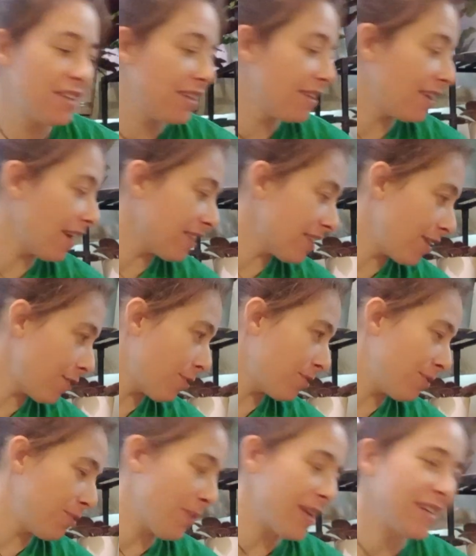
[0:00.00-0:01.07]
Yes, I know,
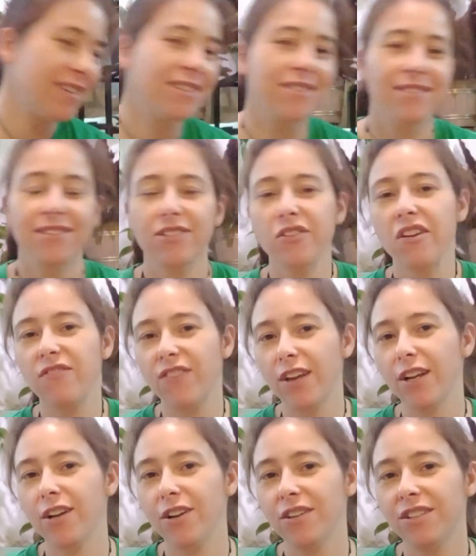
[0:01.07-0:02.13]
Gwen. So I
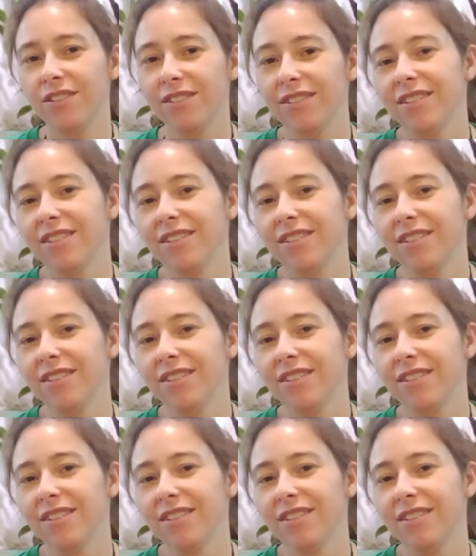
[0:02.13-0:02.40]
figured